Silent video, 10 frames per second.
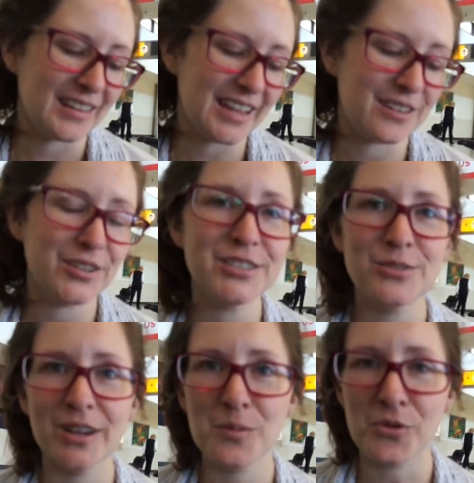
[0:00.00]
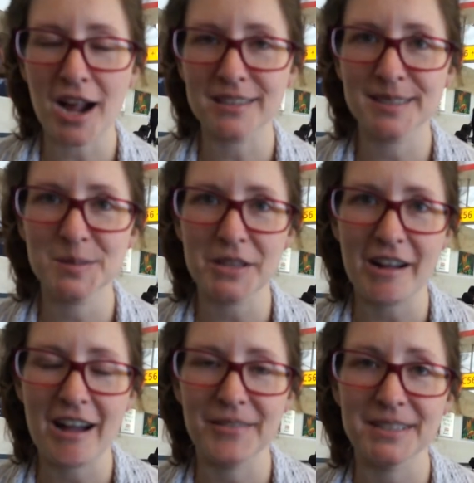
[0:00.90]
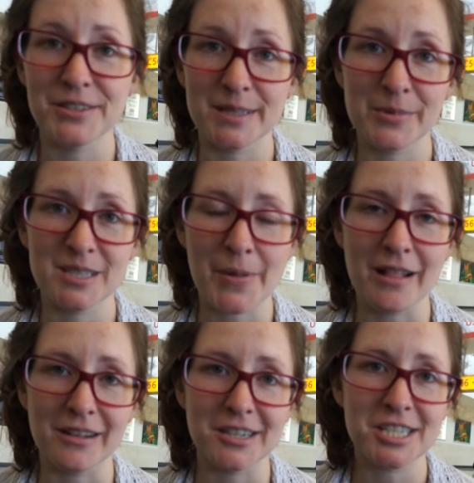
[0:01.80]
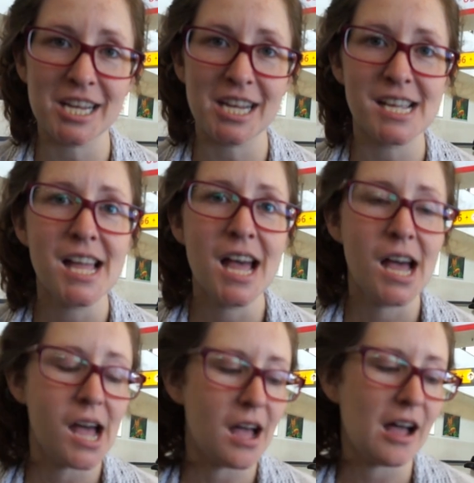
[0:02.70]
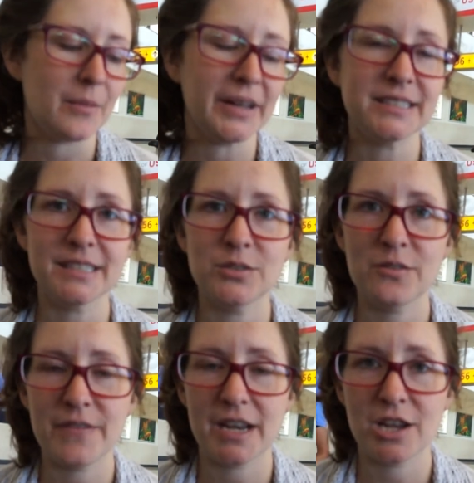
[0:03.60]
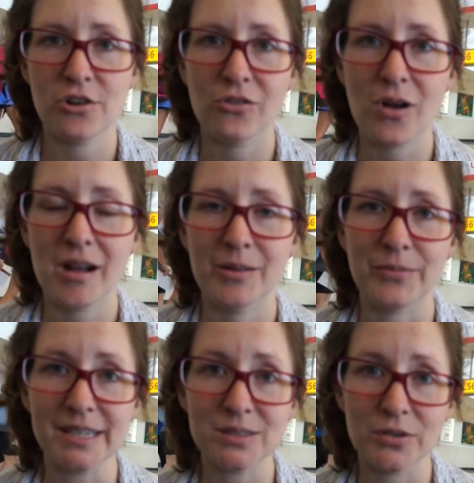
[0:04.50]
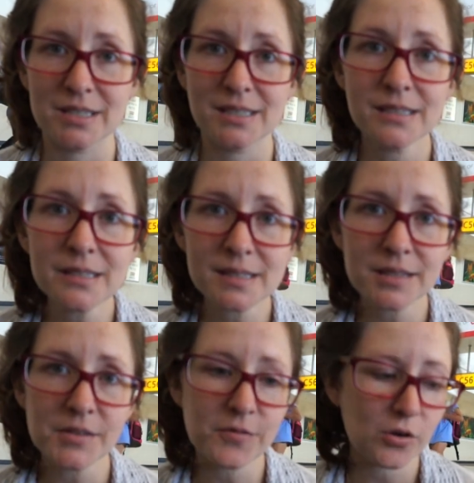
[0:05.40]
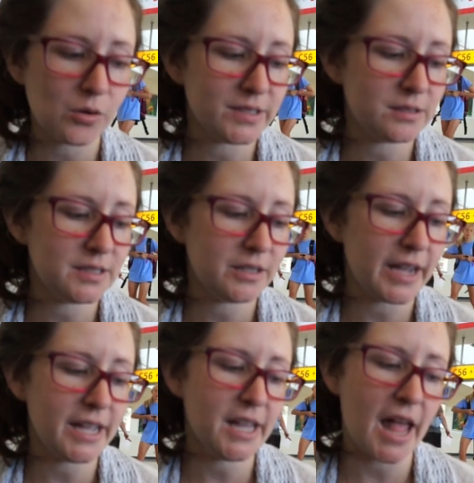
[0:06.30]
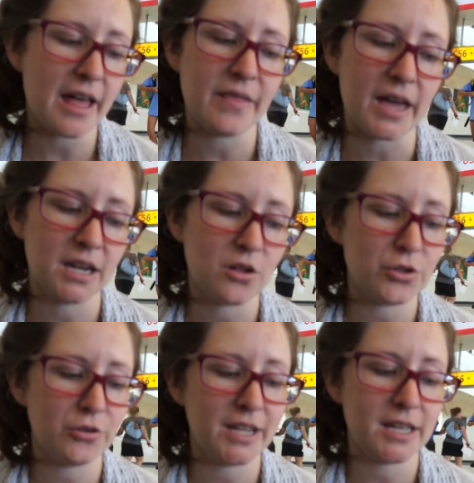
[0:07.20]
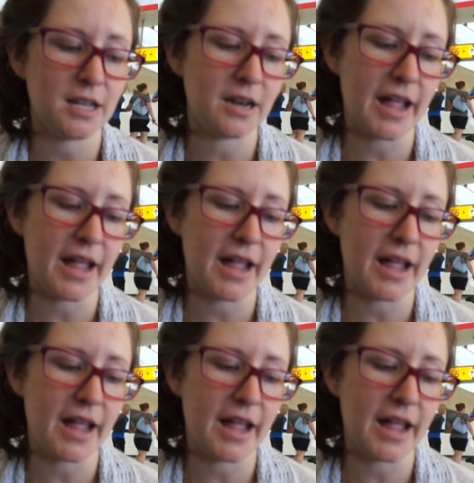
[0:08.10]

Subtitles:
if you do want to practice without having to use your spell energy, I did do a video on resources for Wizards Unite, and that included